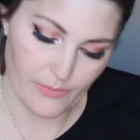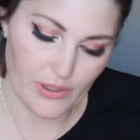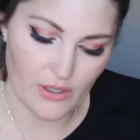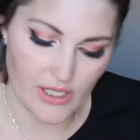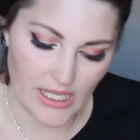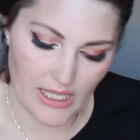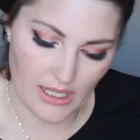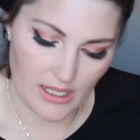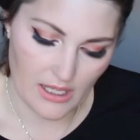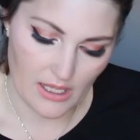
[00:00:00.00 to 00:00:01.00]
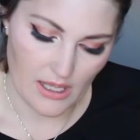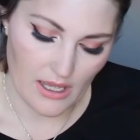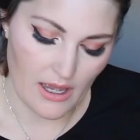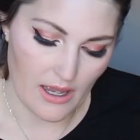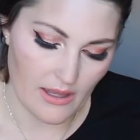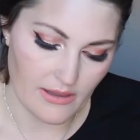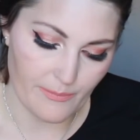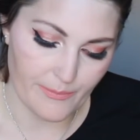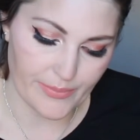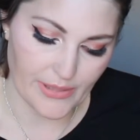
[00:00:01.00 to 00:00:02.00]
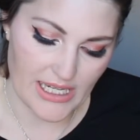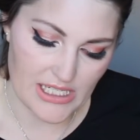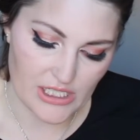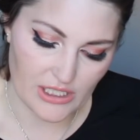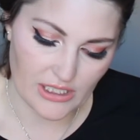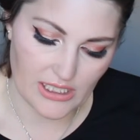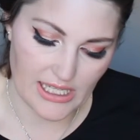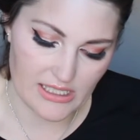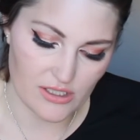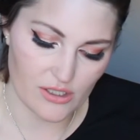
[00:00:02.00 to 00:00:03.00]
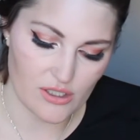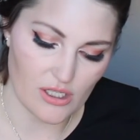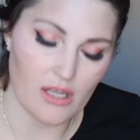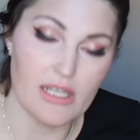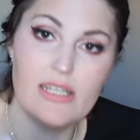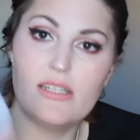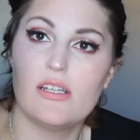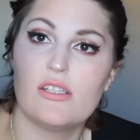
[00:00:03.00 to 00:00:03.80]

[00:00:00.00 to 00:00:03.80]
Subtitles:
Beauty, the Blender Cleanser Solid